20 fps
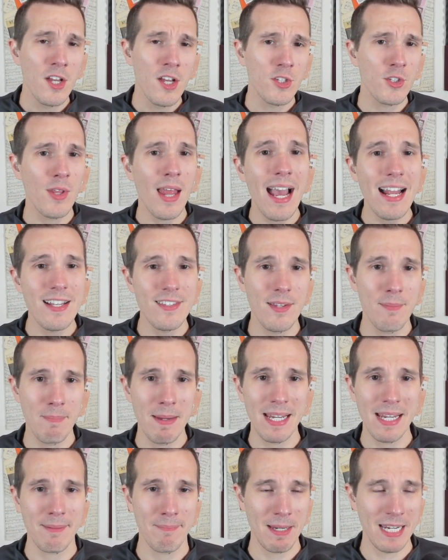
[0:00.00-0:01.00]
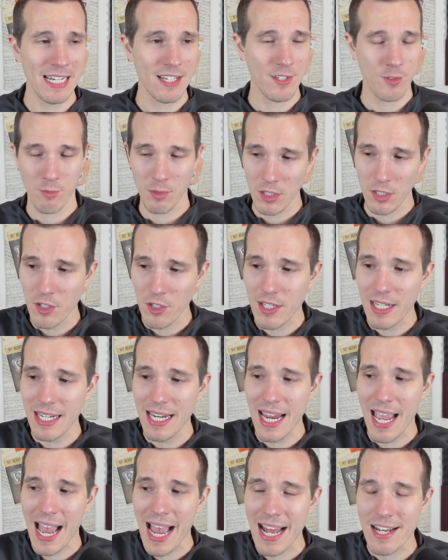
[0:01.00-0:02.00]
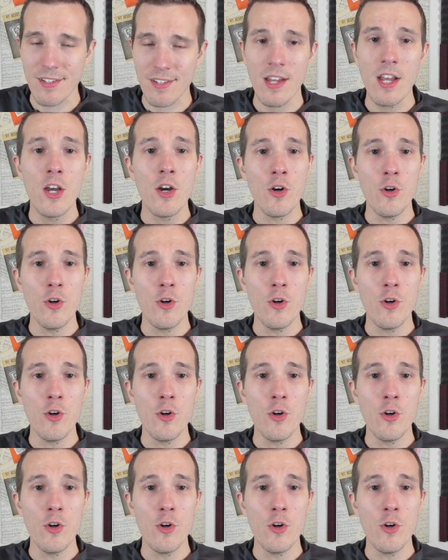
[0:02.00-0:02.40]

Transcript: So that's a big piece. We're looking at